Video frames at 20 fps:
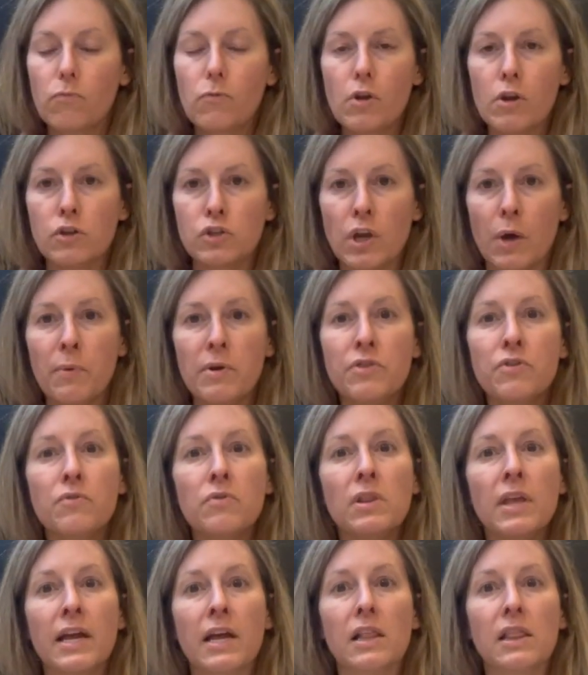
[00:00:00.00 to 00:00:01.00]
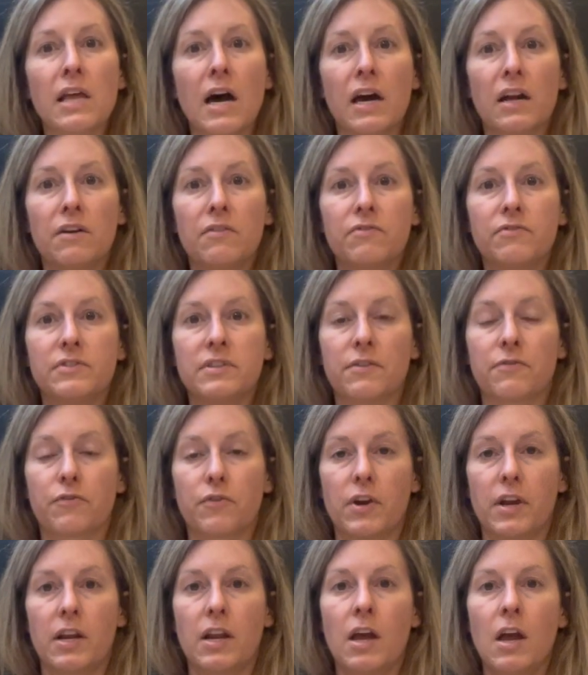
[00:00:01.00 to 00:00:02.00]
so I went through like a lot of
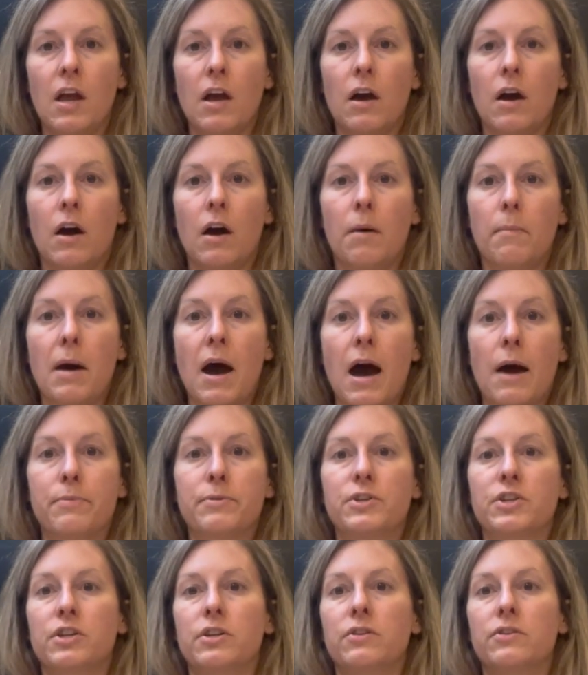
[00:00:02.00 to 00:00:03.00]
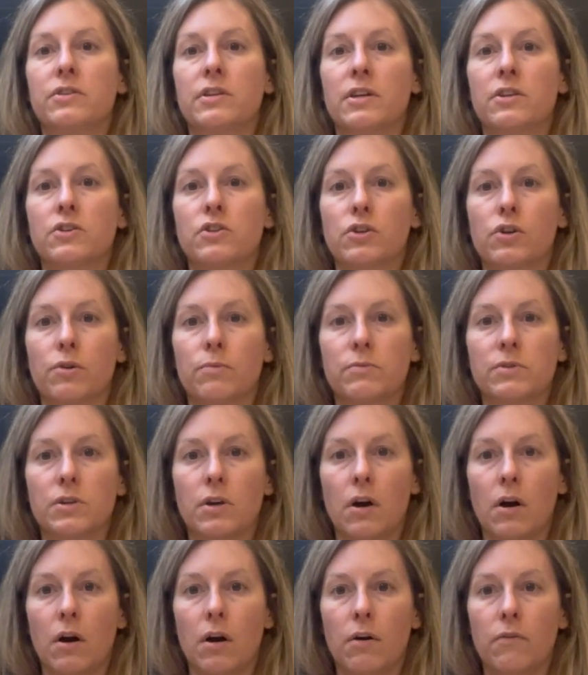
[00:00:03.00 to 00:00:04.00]
different options in terms
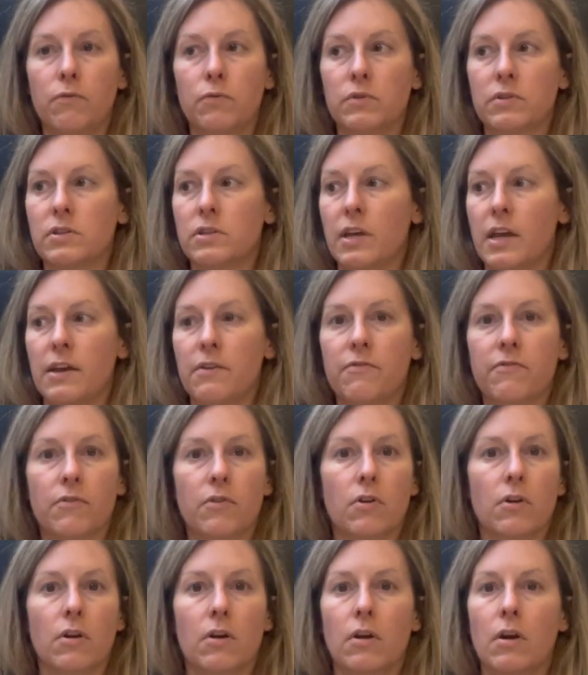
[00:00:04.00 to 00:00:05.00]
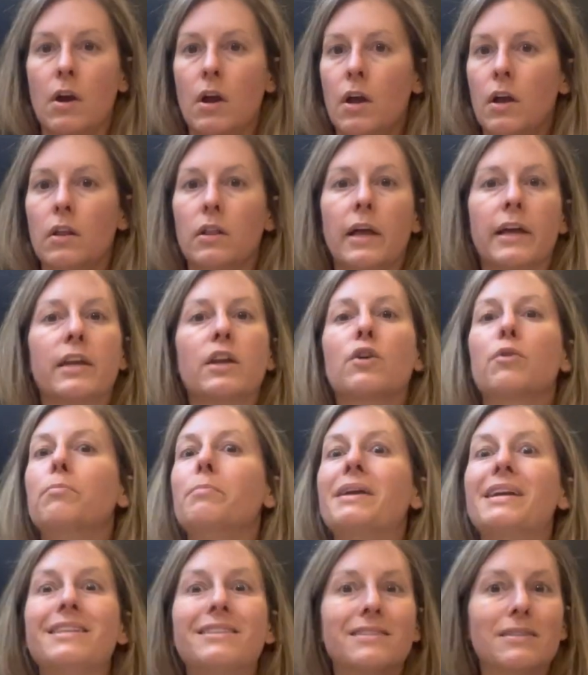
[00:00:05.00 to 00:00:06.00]
of, we'll say, for like your
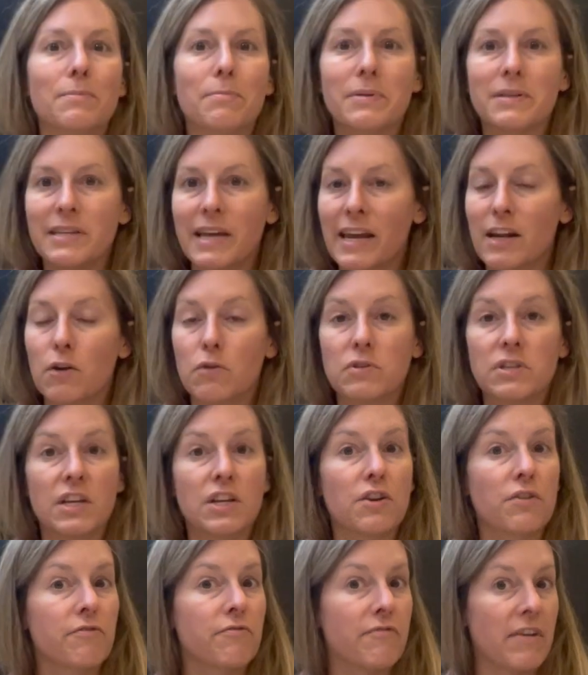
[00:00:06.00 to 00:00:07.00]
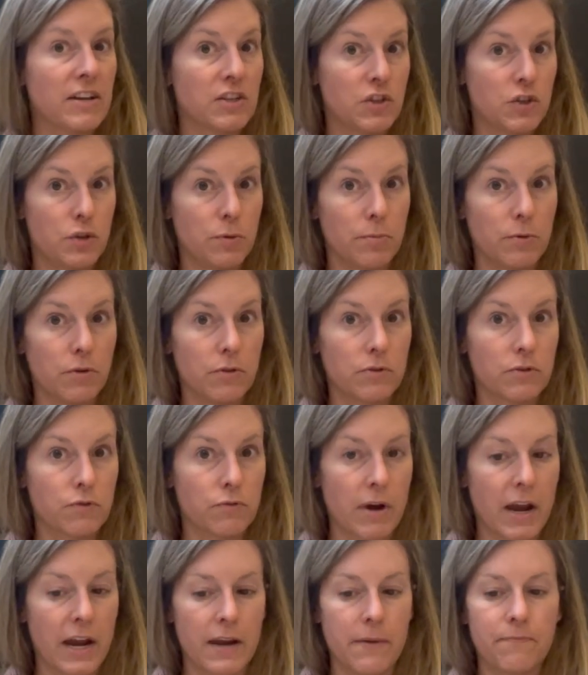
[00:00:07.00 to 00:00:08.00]
meats and potatoes and your vegetables,
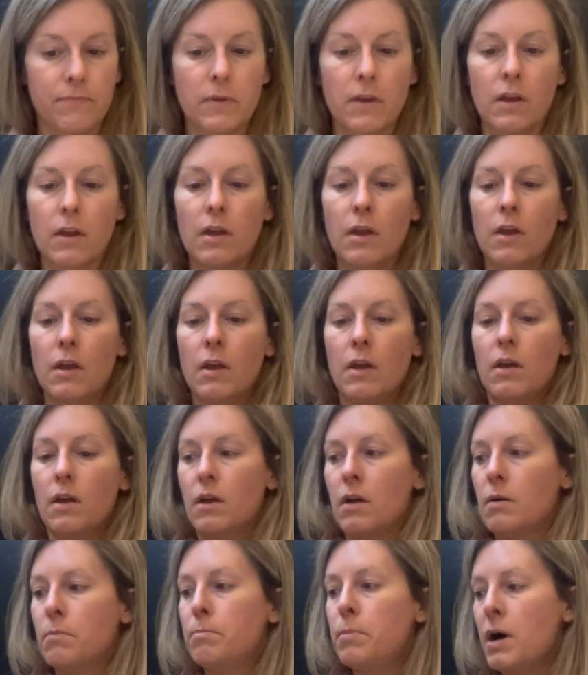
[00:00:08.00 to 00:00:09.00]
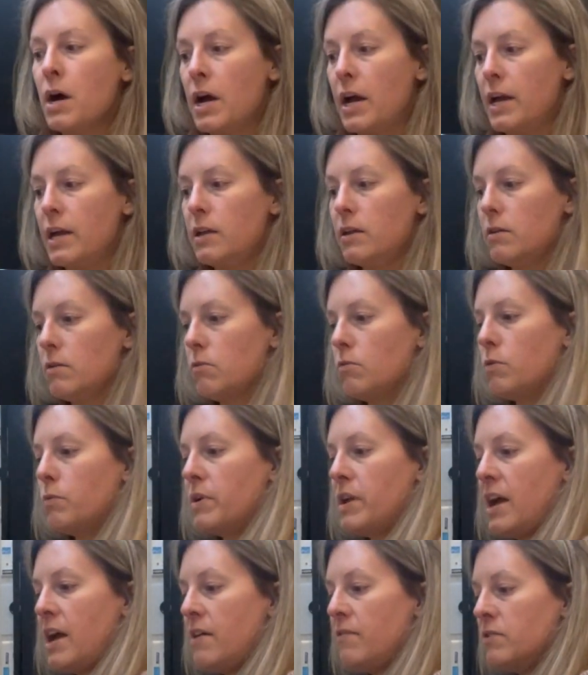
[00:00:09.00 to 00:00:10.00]
right? But what we
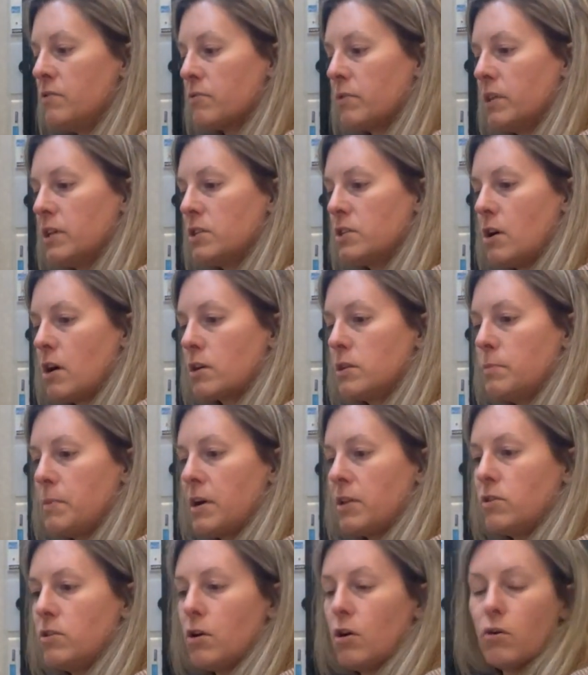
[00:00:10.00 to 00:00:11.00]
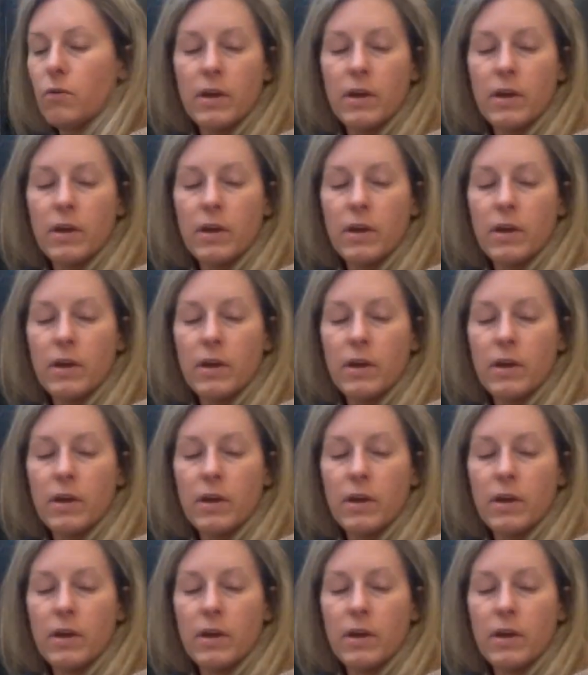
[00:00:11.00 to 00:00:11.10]
haven't really talked about though